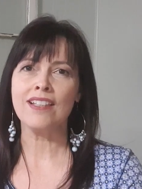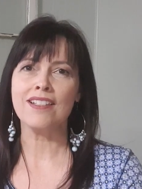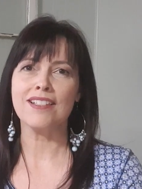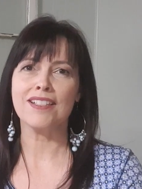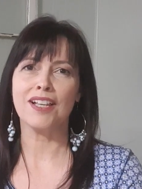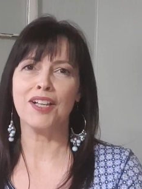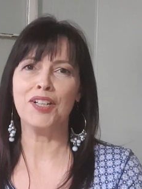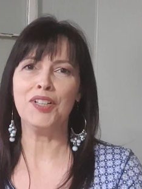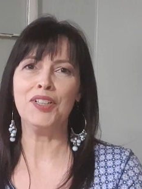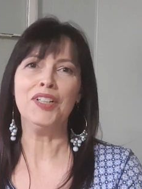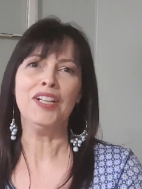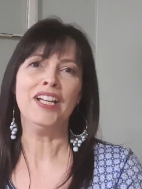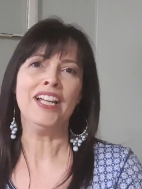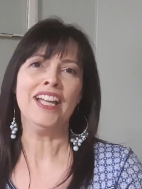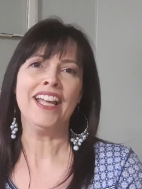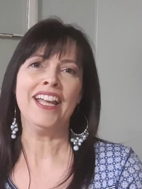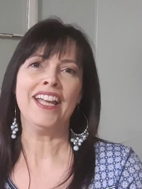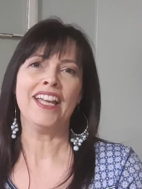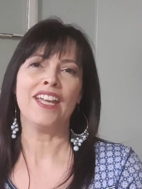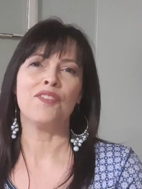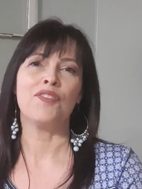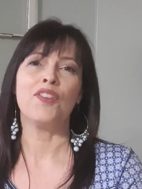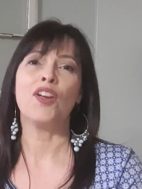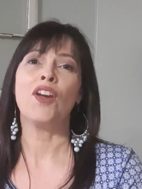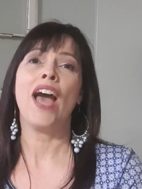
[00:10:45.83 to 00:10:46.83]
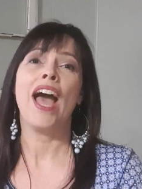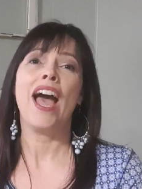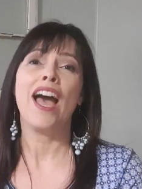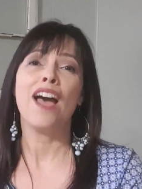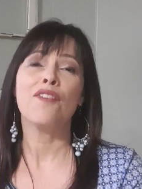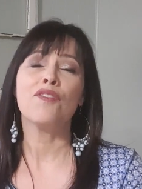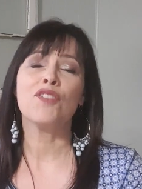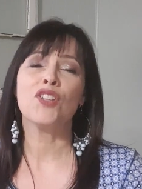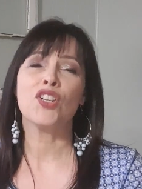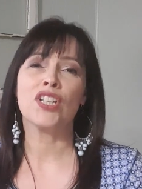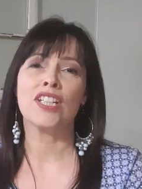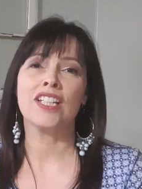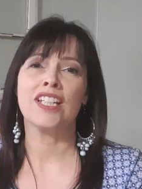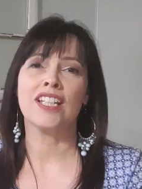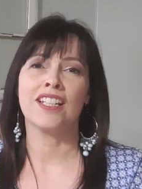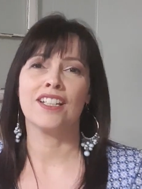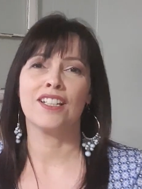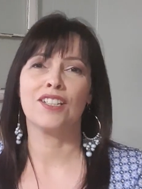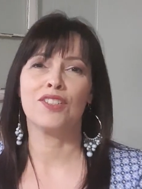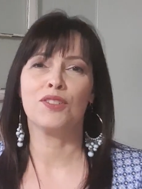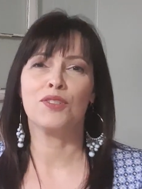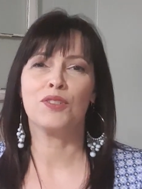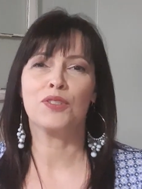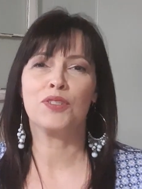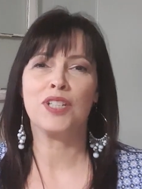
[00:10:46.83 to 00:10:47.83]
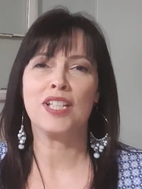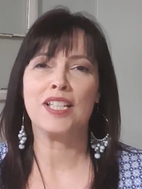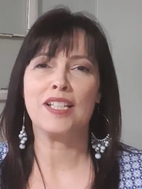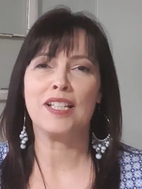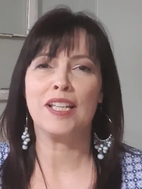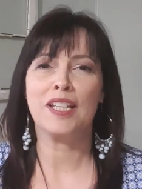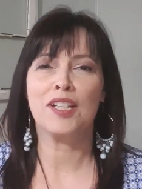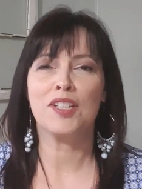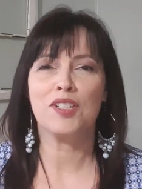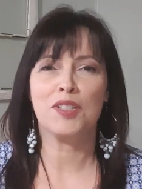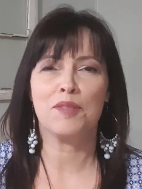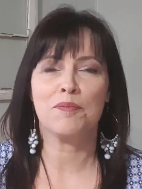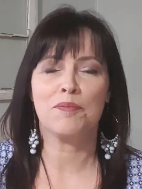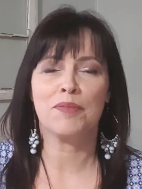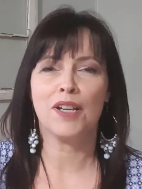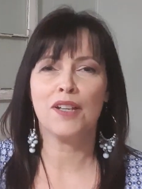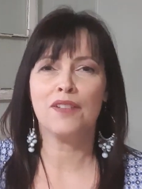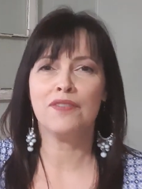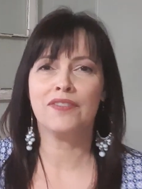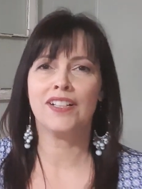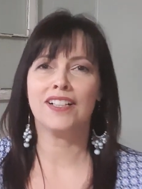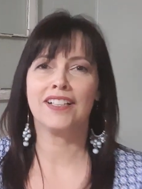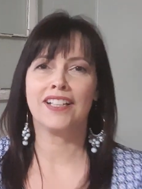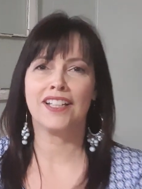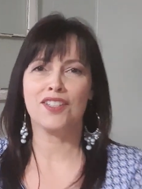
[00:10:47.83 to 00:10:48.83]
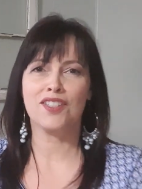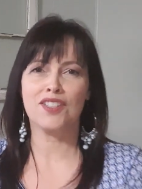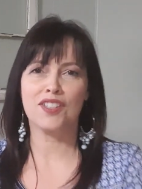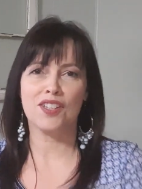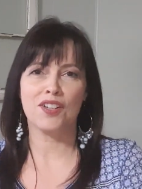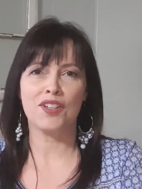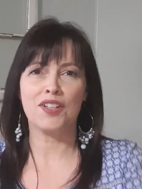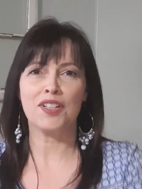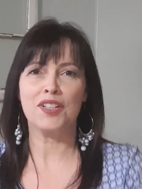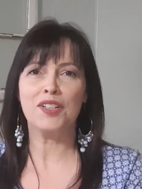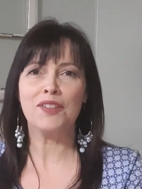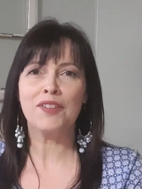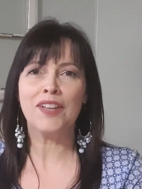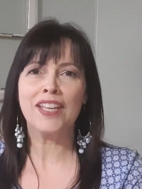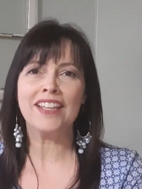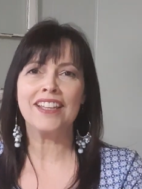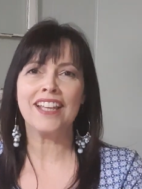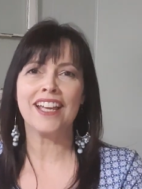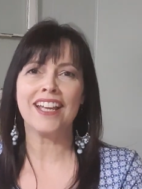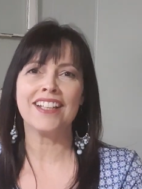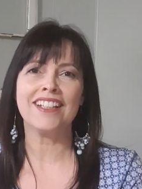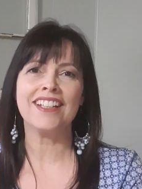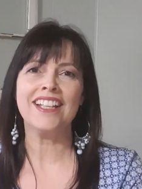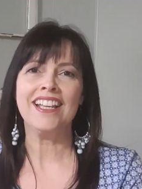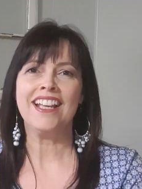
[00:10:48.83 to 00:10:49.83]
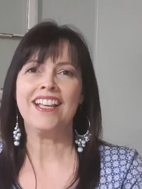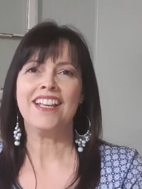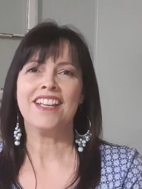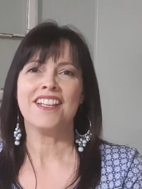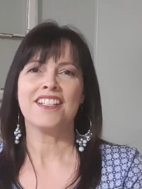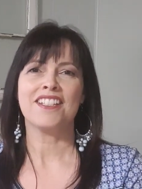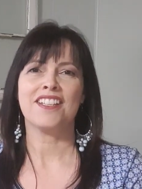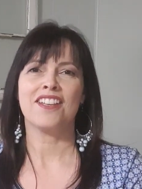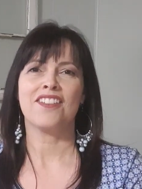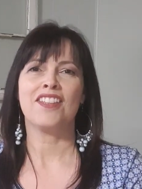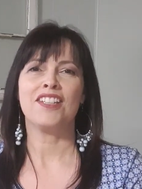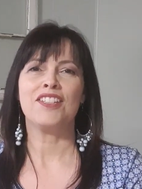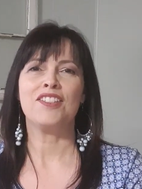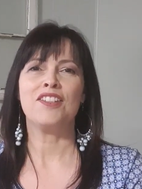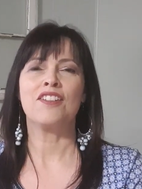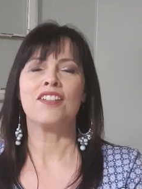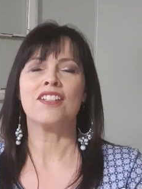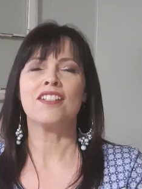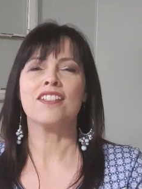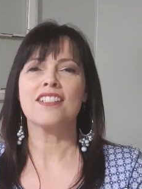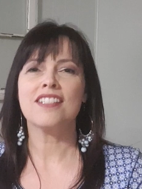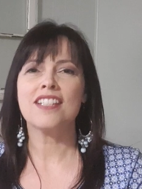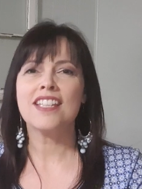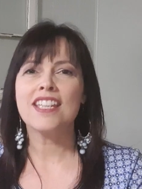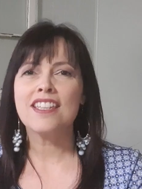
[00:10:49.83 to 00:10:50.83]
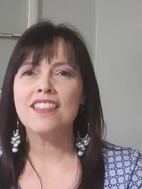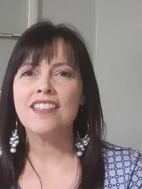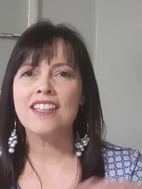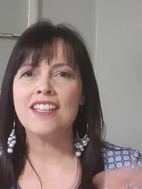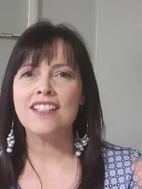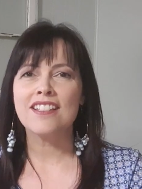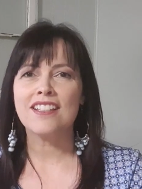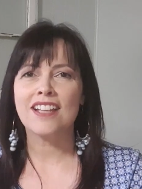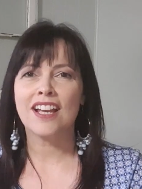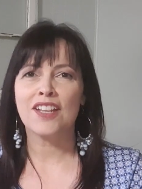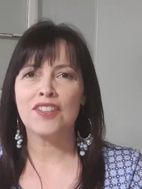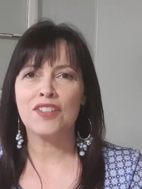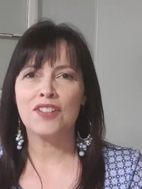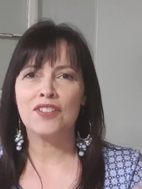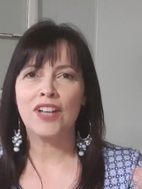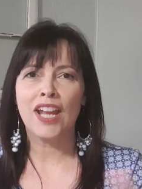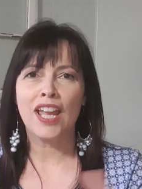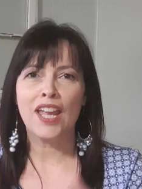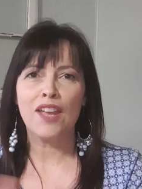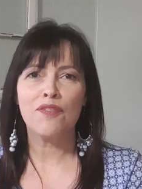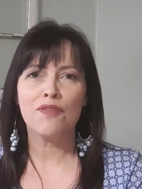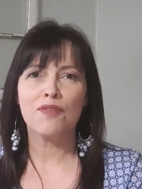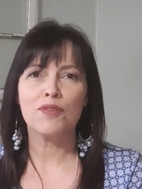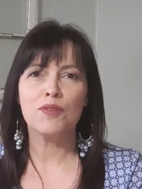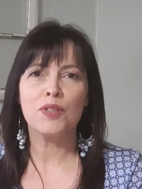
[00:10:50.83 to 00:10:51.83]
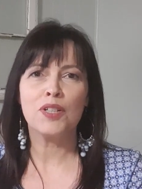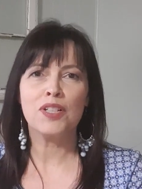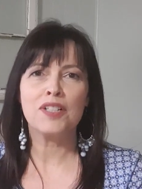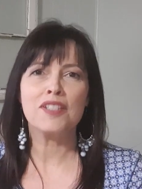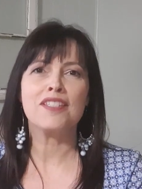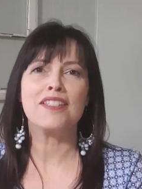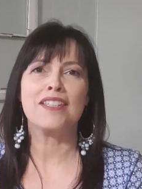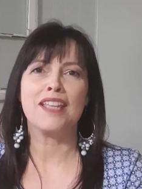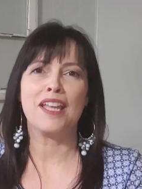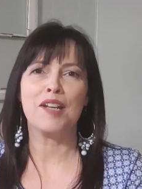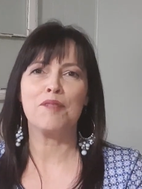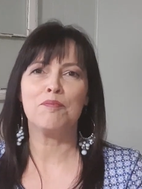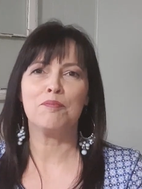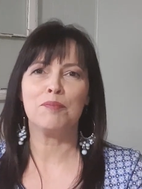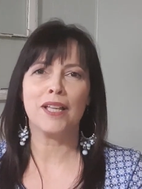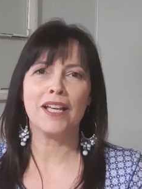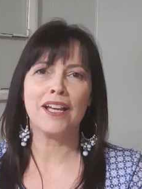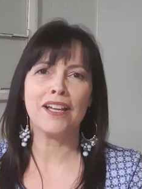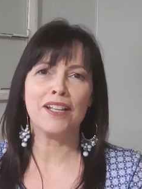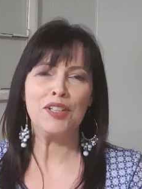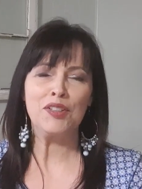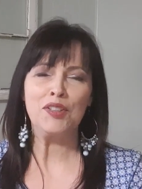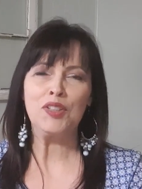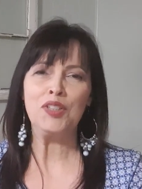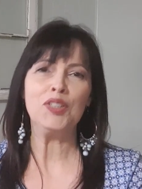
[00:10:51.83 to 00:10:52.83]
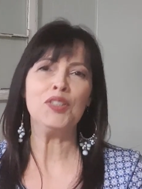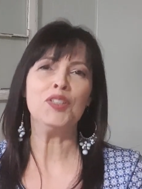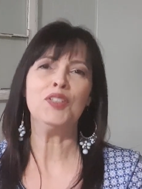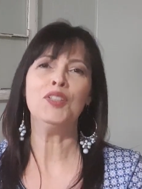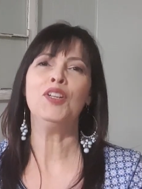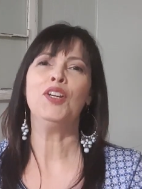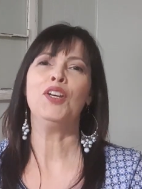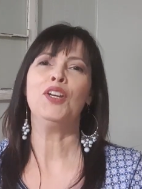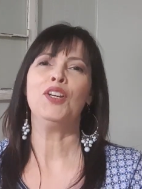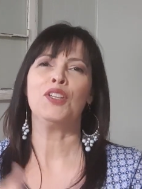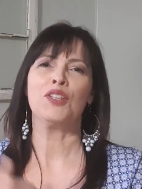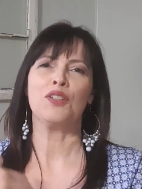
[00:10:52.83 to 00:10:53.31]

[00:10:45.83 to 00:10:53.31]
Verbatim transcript: So if you have not done a Trees leadership profile, consider doing that so that you can see these other F words that apply to you,